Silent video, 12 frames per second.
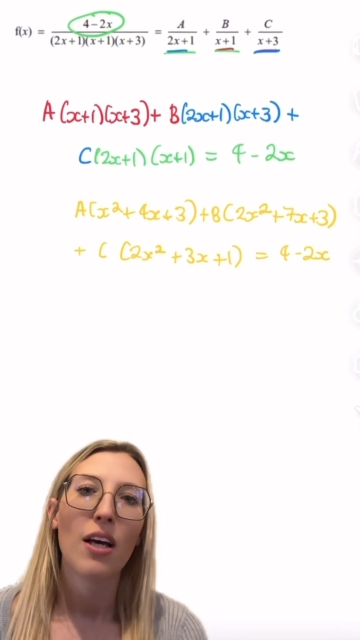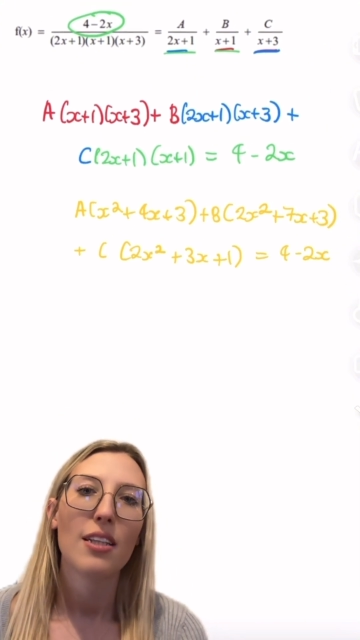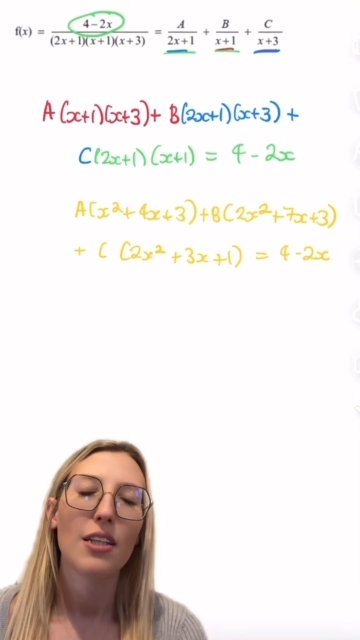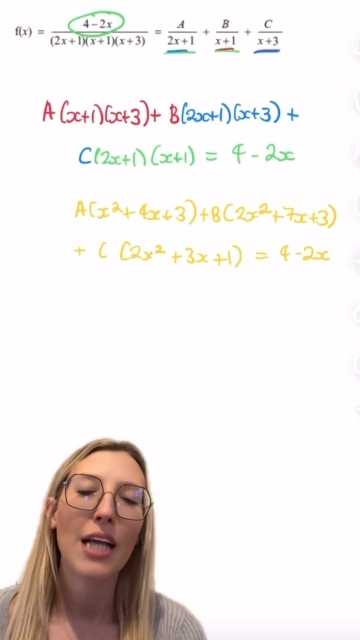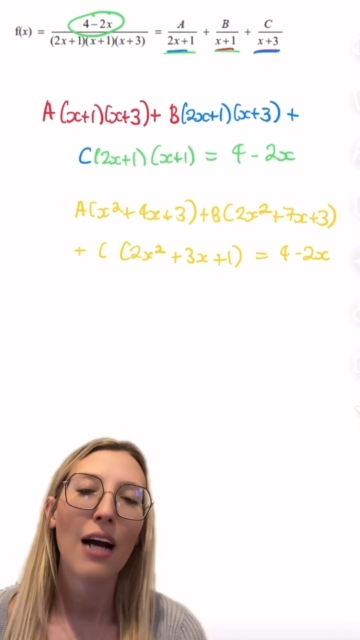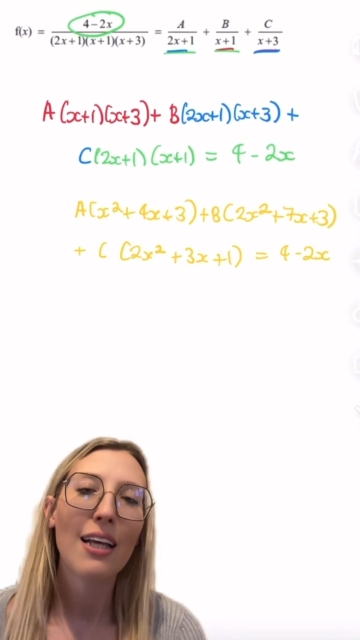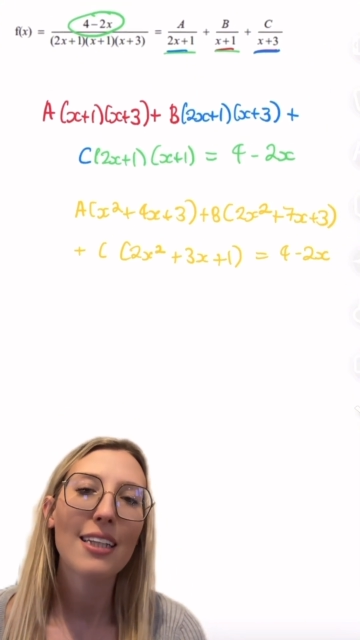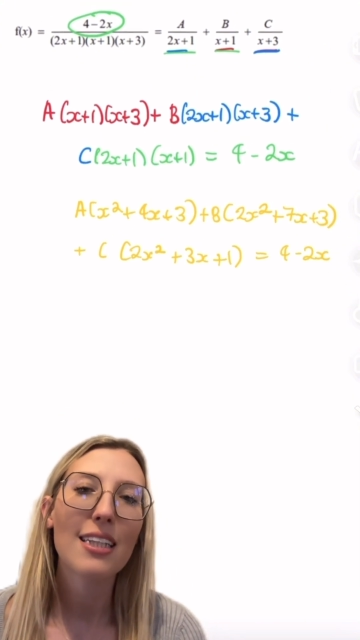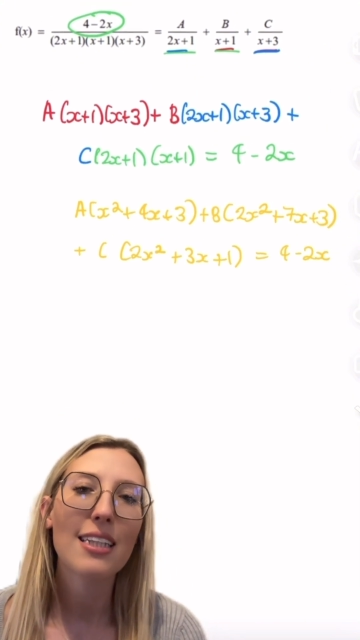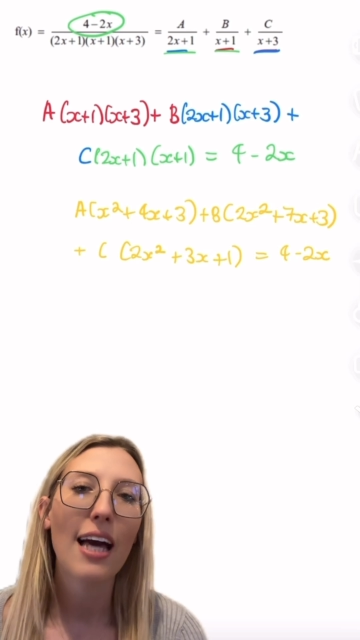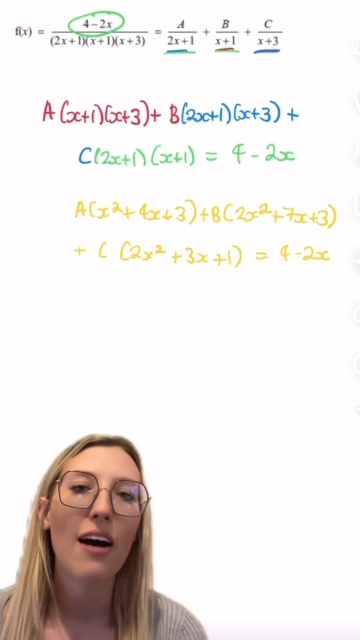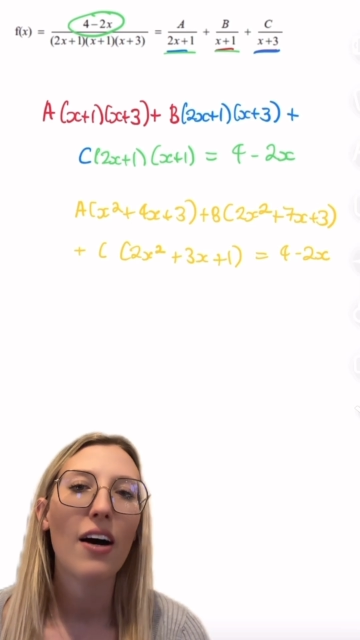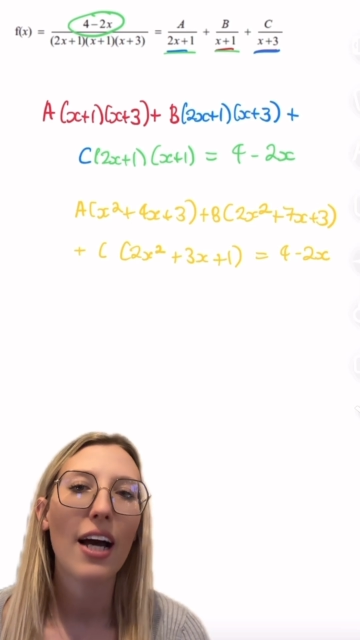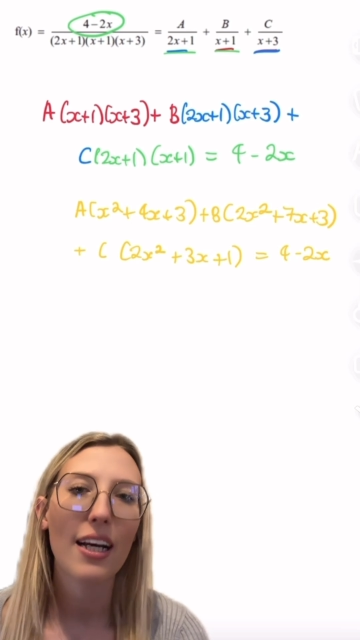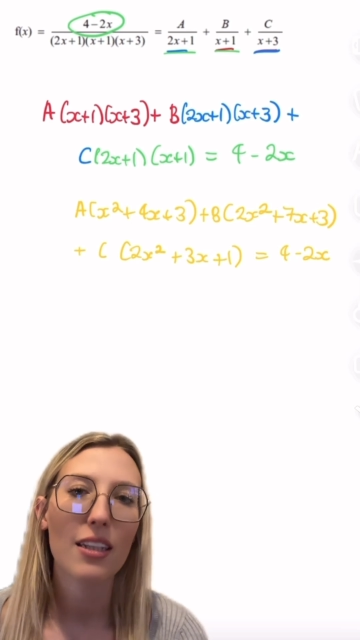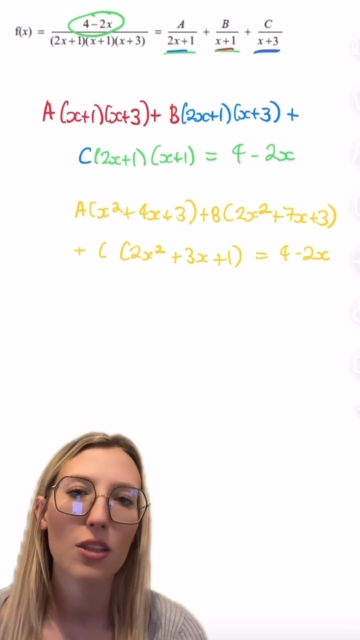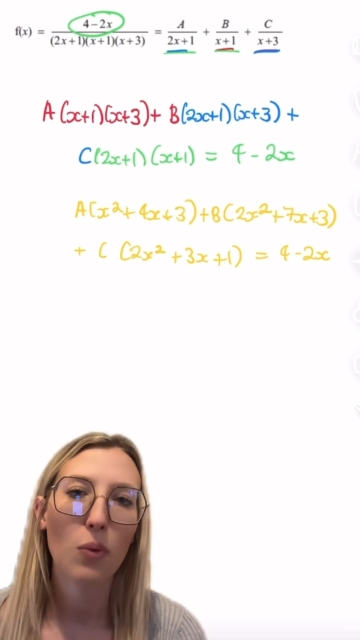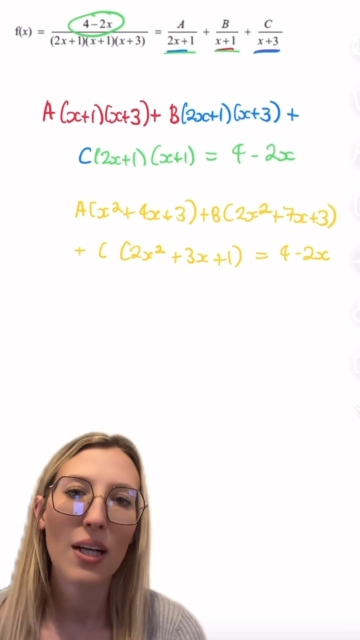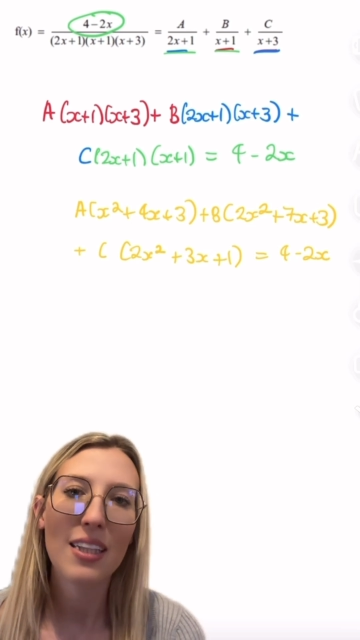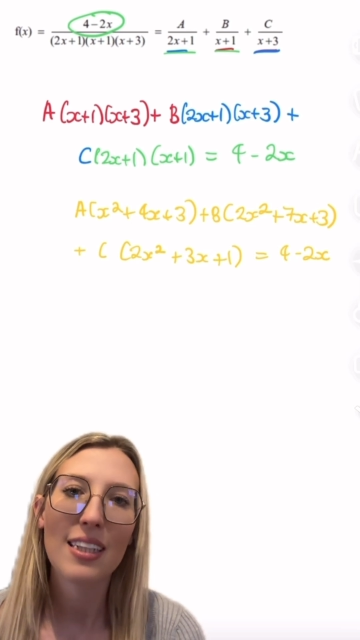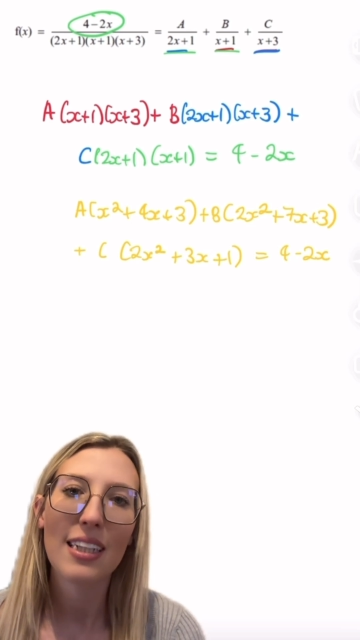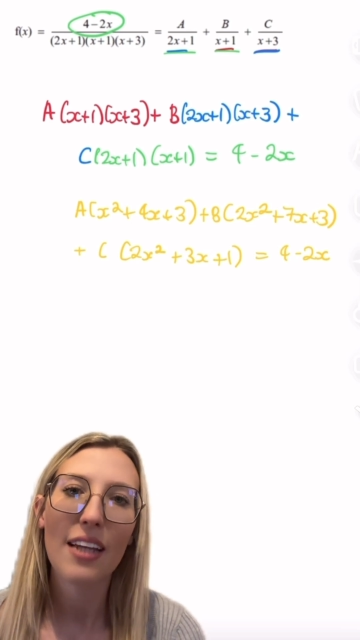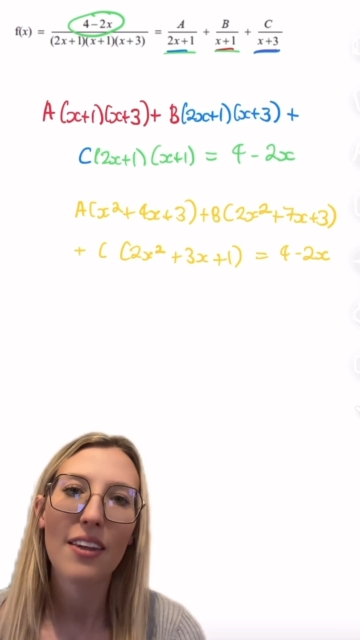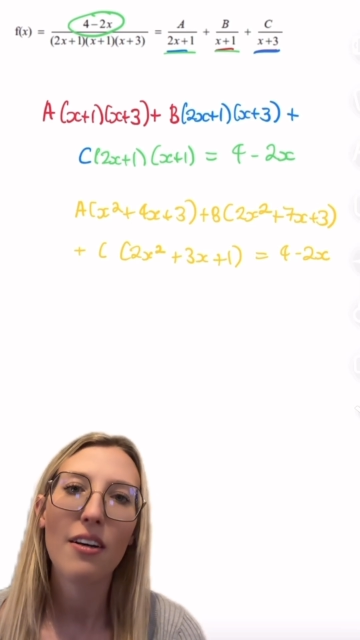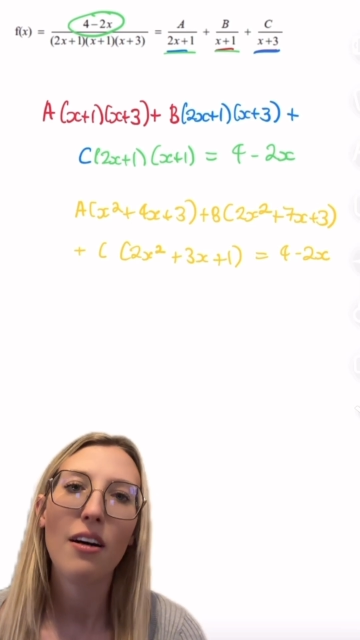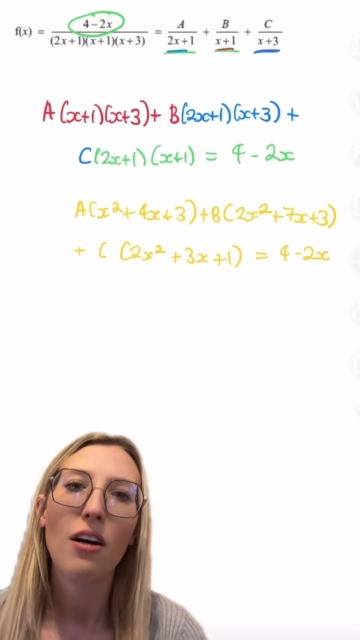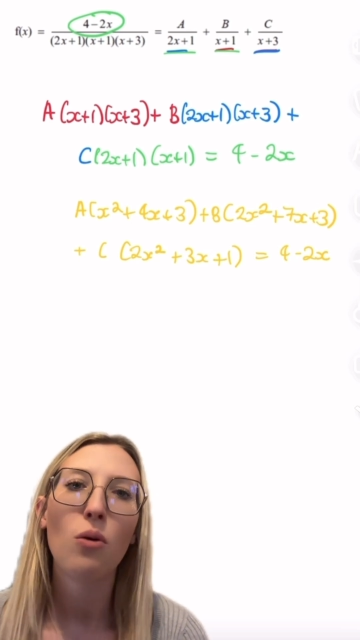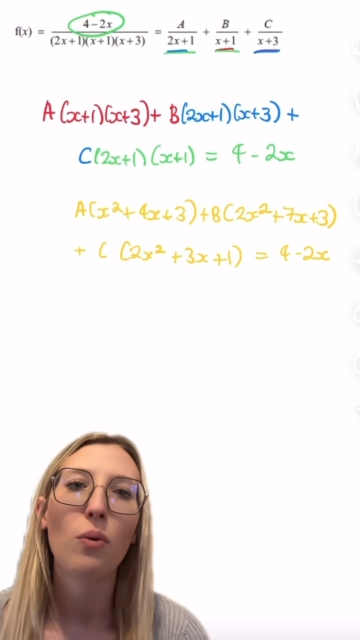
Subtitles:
So now let's just get our x squareds together,